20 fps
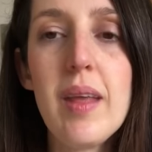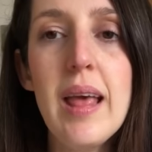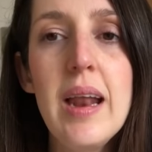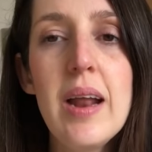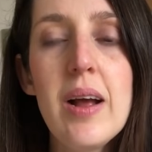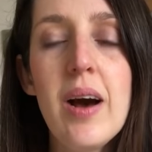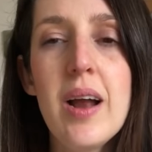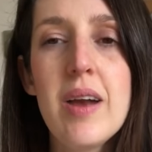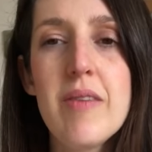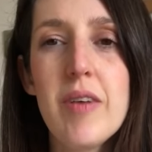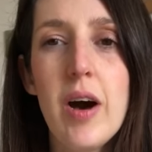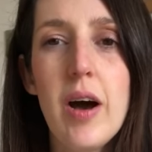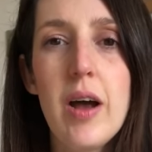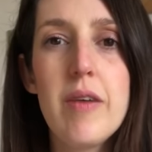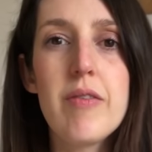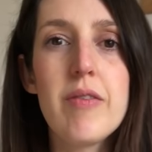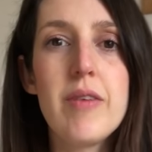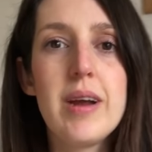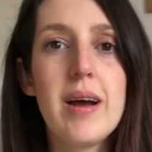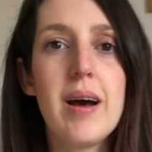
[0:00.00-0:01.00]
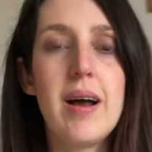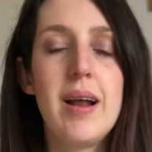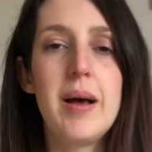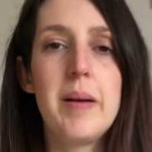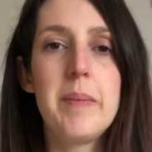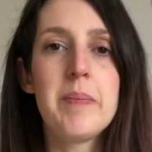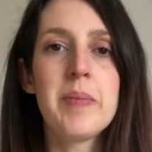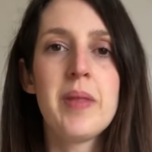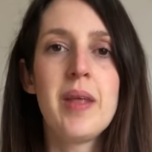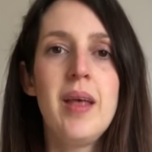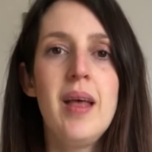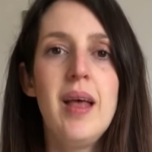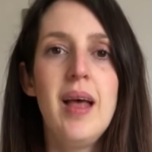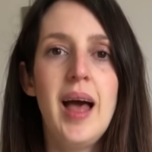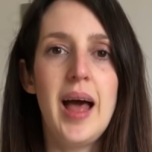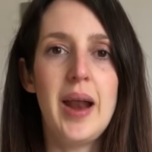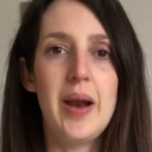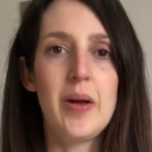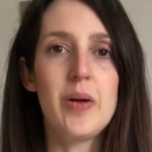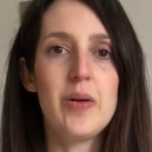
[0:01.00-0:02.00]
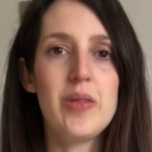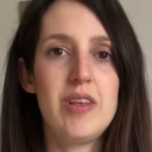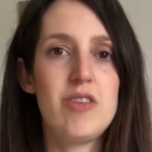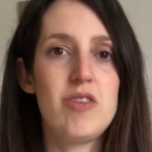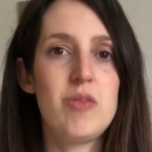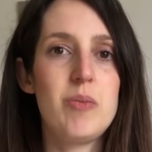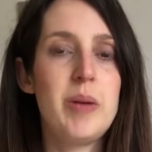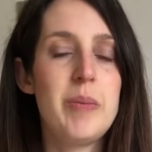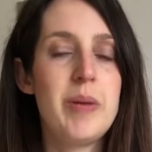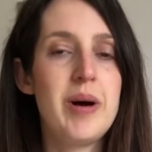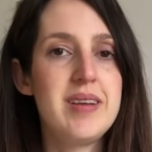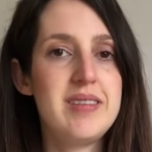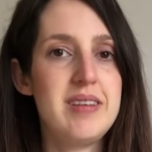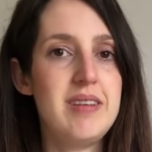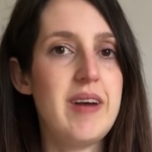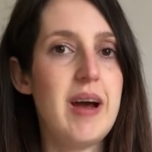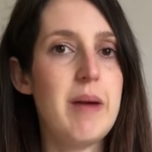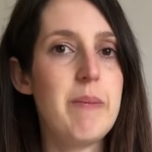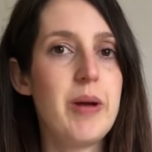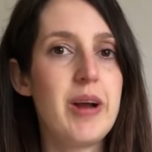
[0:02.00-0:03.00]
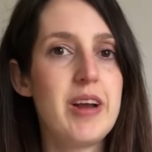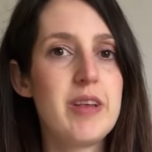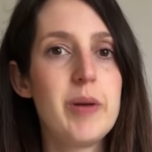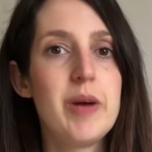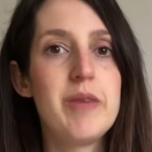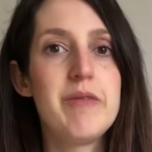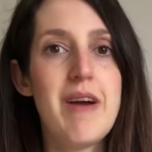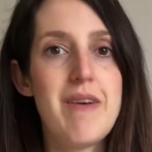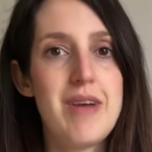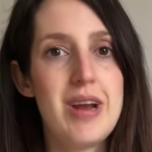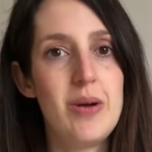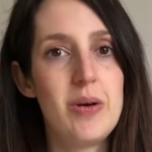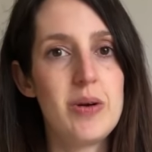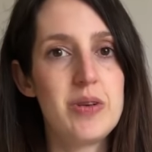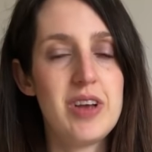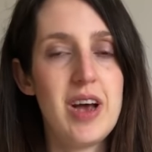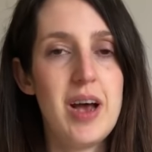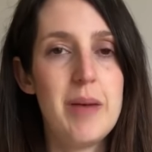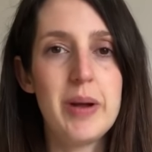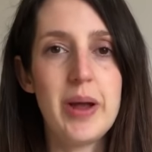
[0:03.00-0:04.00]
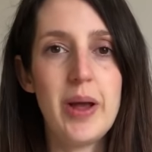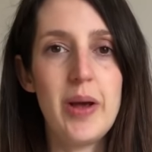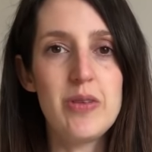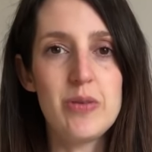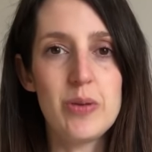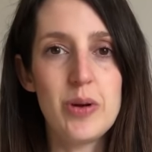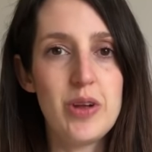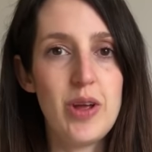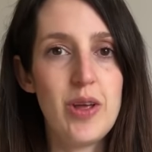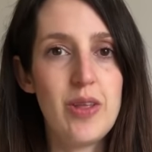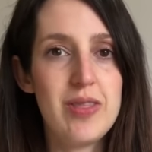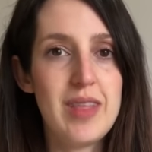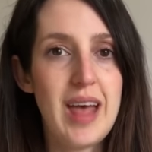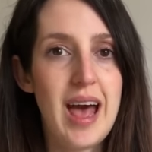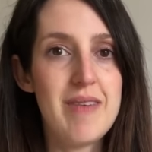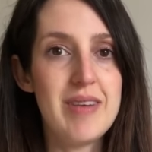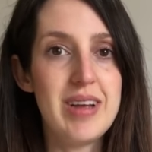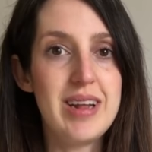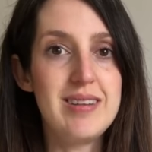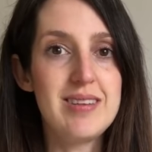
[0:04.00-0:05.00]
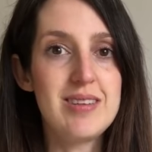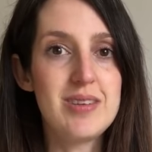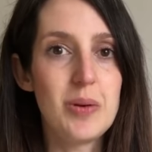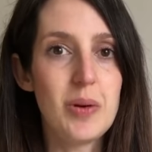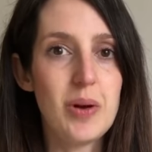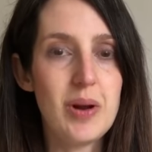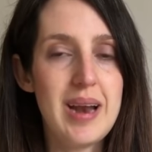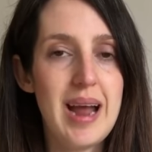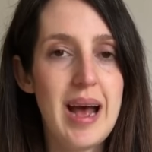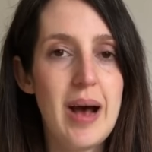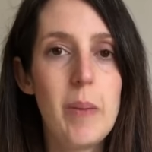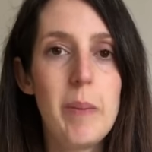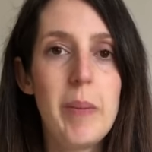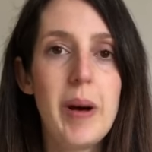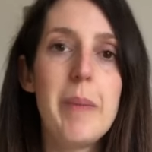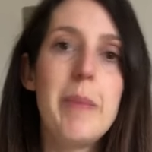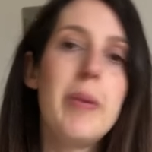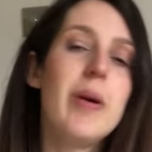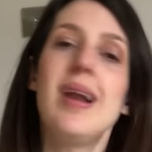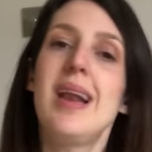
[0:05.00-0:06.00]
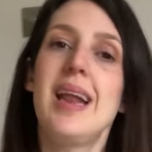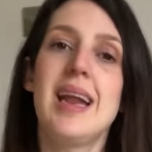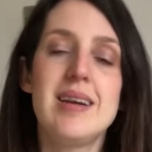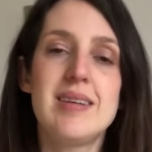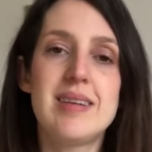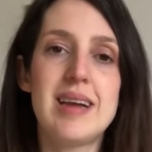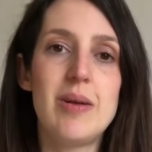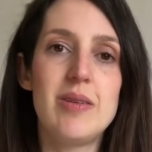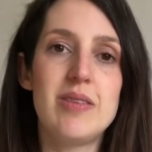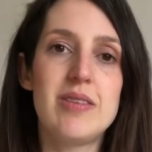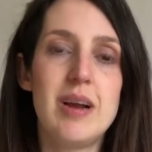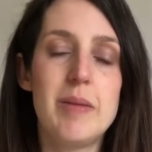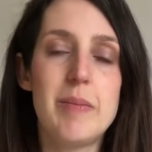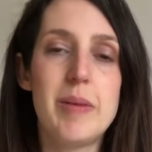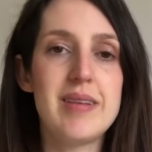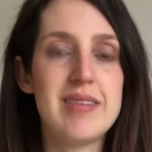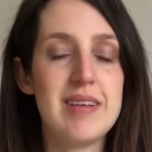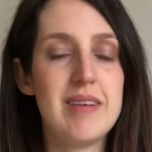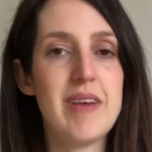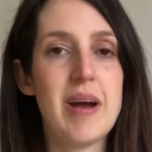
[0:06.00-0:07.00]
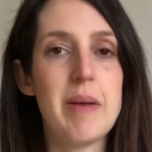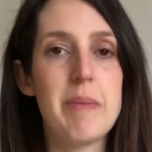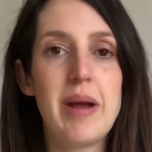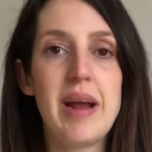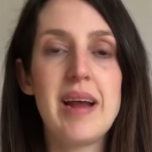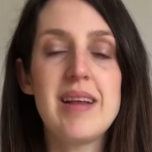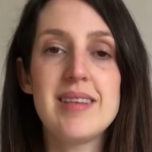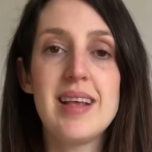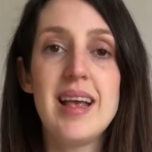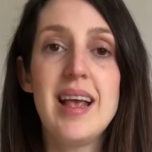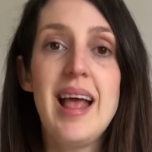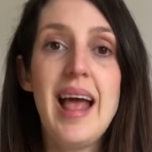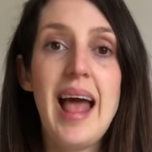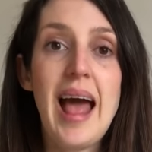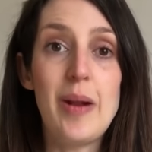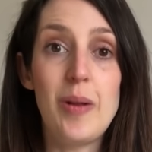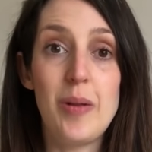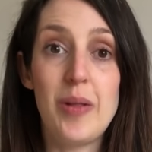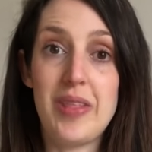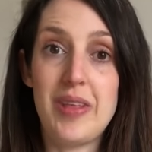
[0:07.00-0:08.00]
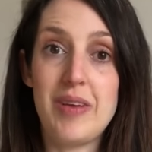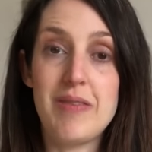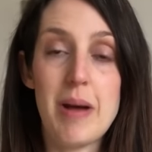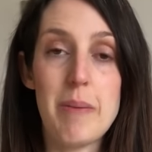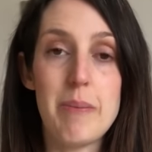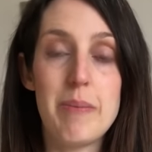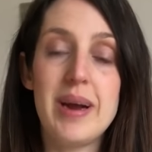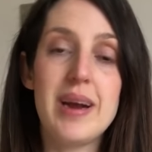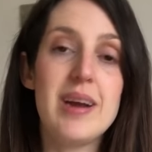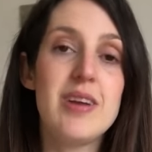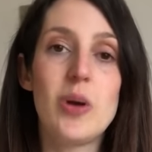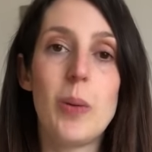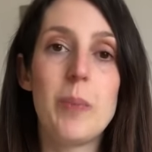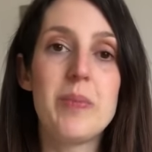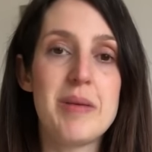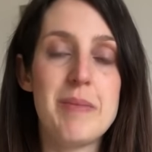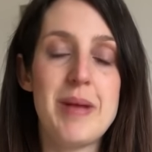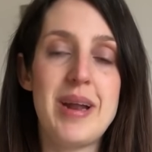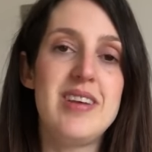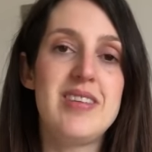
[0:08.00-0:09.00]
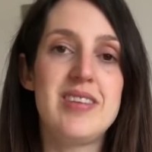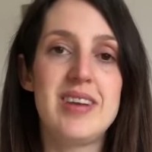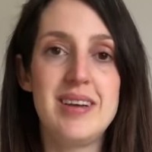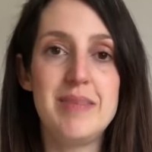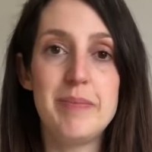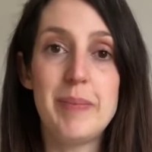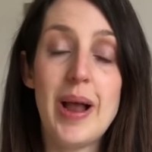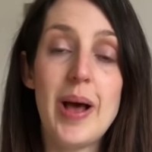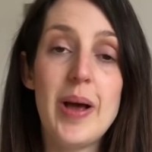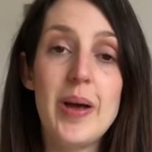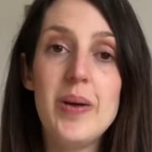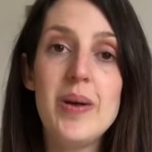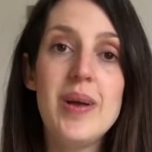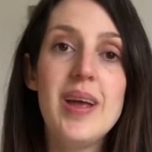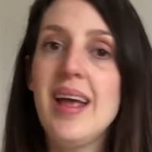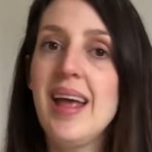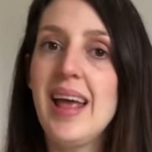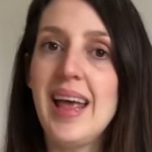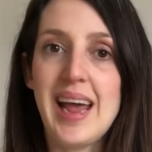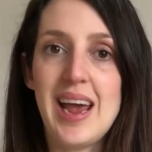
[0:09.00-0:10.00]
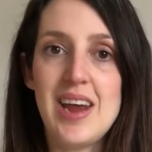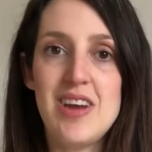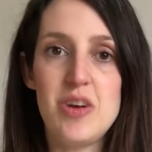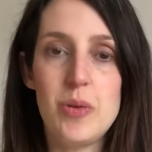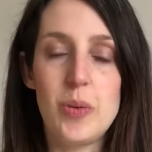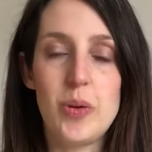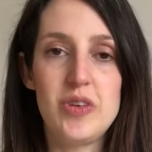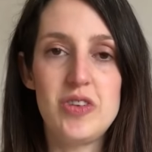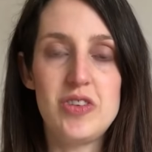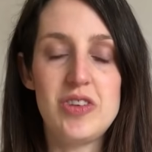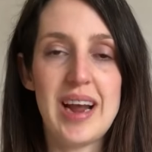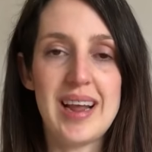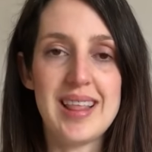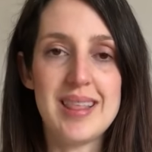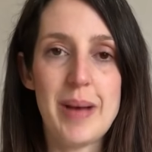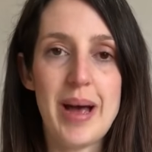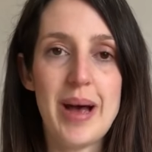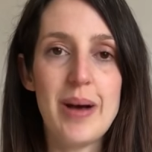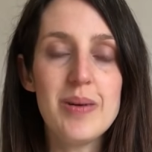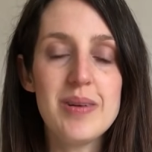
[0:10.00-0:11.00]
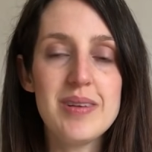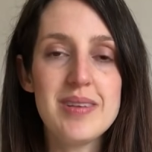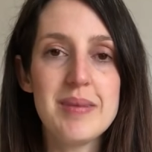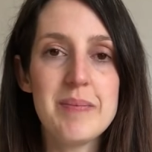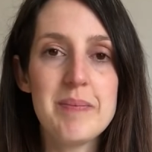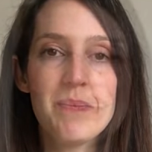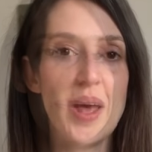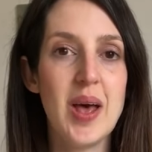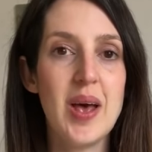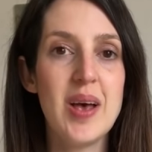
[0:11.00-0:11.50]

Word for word: and a kind of ivory colour. And I got this from Lamazi Fabrics, but a very long time ago, so I don't think they have it in stock now, but I'll put a link down to Lamazi Fabrics and all the other fabric shops I mentioned below, in case you want to check them out.